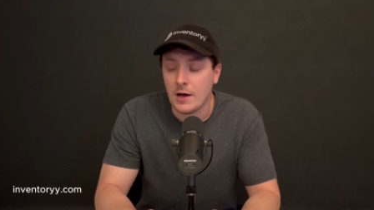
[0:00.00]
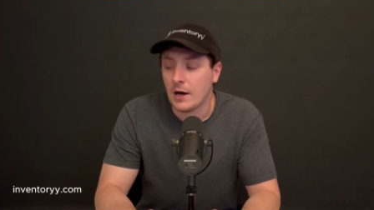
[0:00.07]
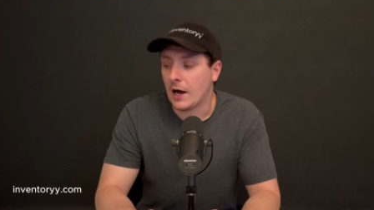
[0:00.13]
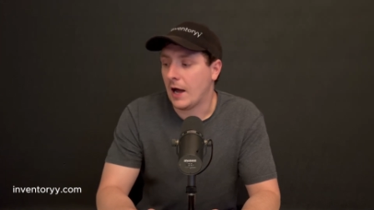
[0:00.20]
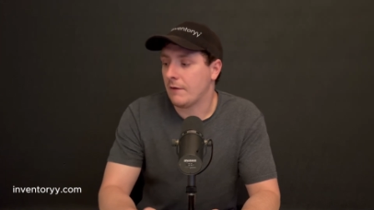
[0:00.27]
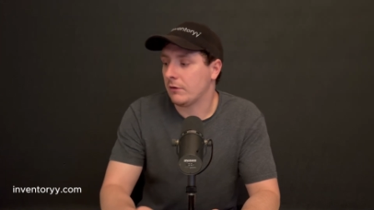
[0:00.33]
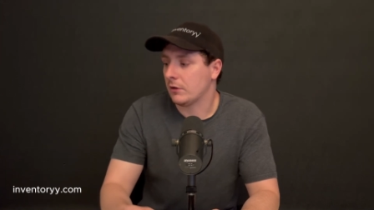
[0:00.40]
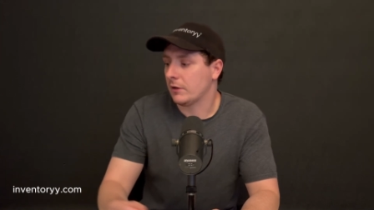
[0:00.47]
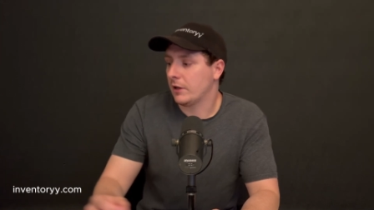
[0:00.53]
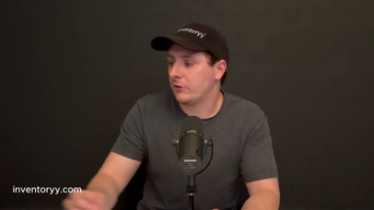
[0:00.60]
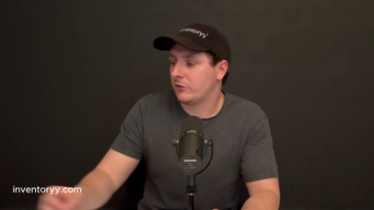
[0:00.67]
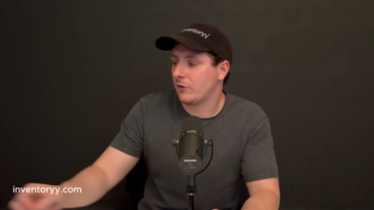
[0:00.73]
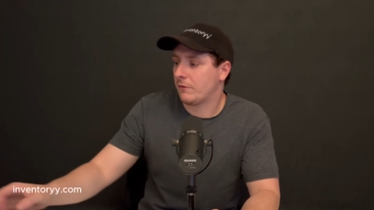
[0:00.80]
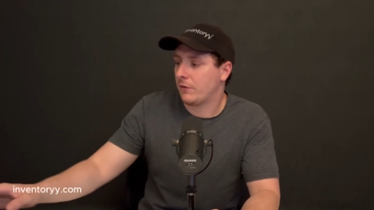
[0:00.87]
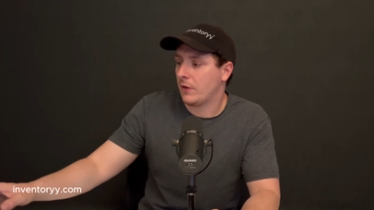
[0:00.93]
I have a
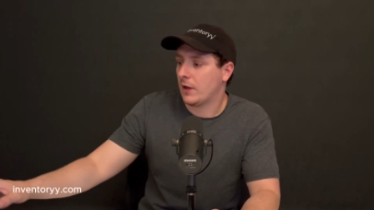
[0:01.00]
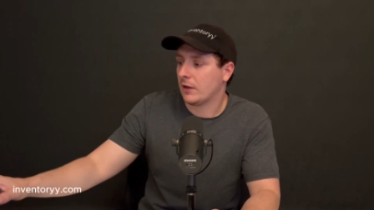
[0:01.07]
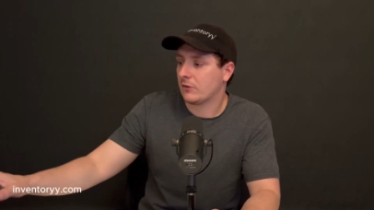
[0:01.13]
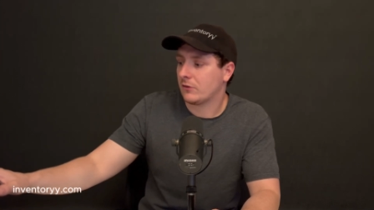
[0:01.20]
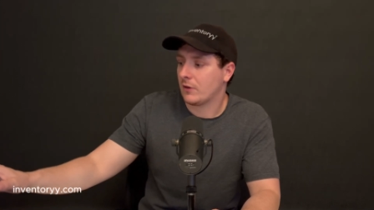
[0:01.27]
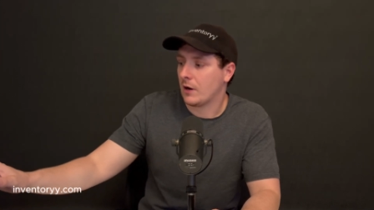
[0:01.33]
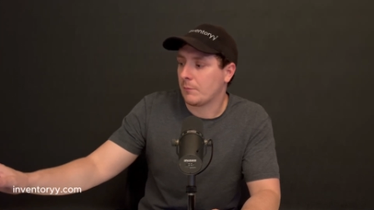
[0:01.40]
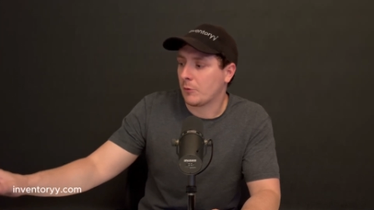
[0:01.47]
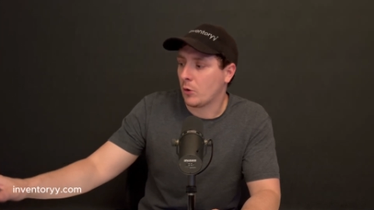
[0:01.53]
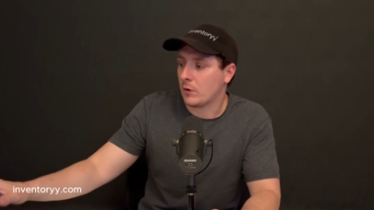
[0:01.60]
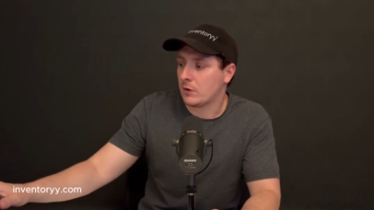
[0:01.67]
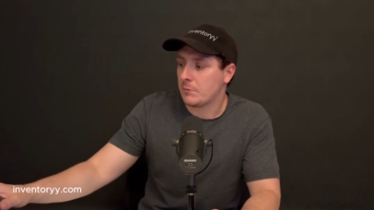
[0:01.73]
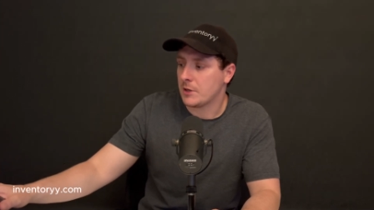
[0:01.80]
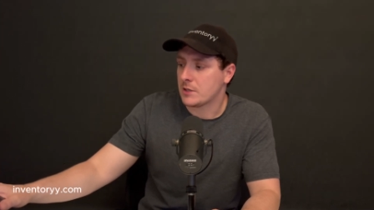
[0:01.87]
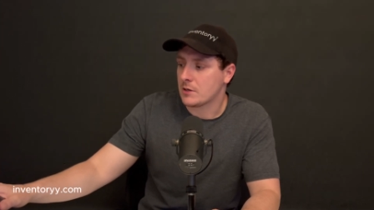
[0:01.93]
list of things that I'm going
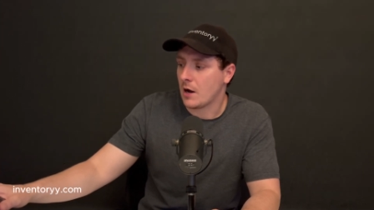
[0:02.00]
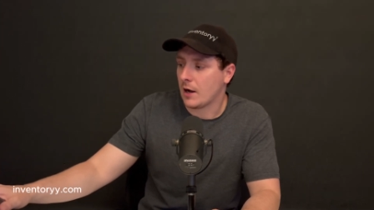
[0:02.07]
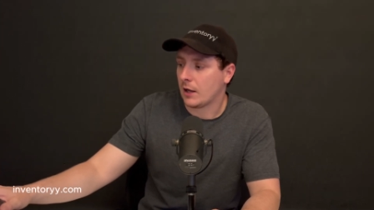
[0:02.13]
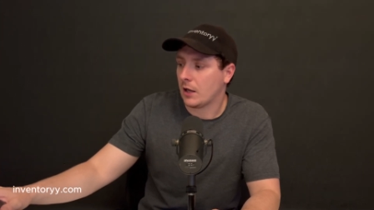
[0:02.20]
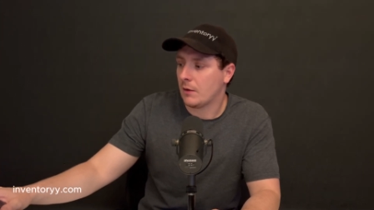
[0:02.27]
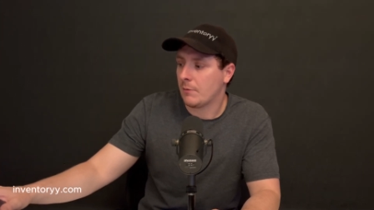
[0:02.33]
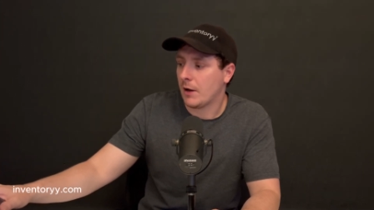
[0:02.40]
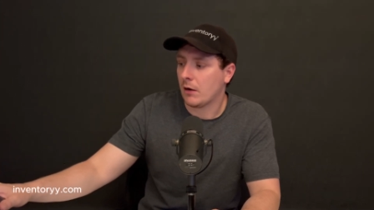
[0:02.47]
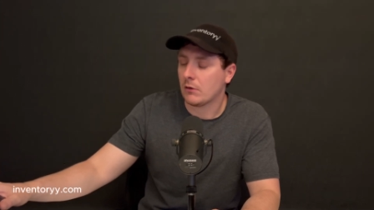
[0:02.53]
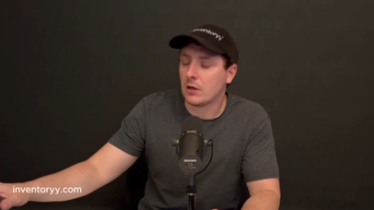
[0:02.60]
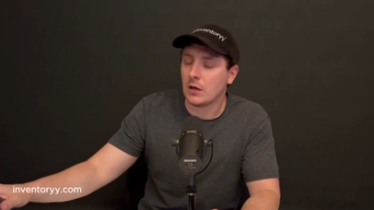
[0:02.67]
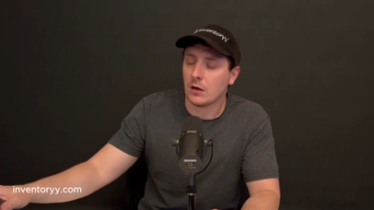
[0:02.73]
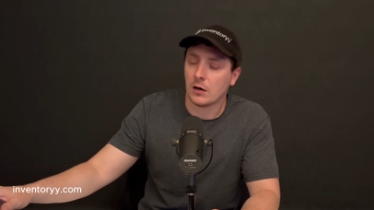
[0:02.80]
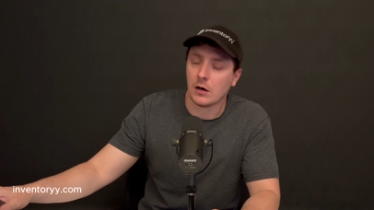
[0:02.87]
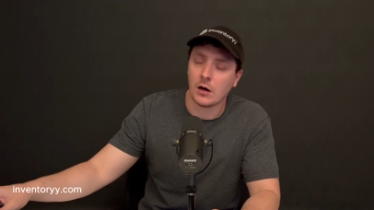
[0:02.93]
to be talking about
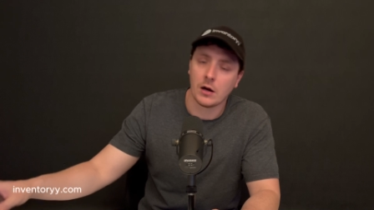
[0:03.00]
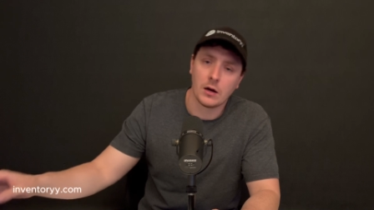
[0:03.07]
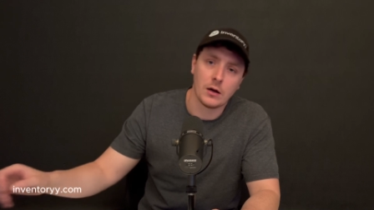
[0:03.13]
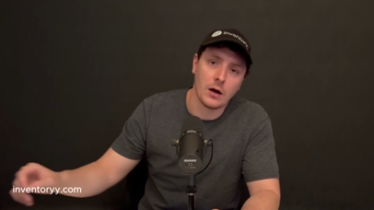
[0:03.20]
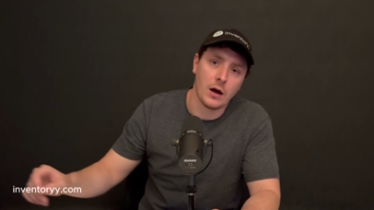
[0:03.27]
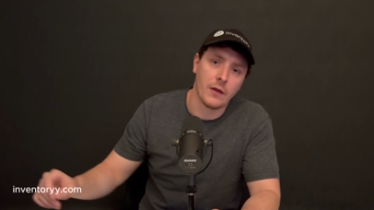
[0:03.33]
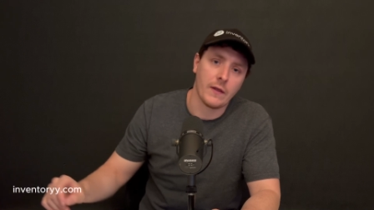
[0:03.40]
here uh,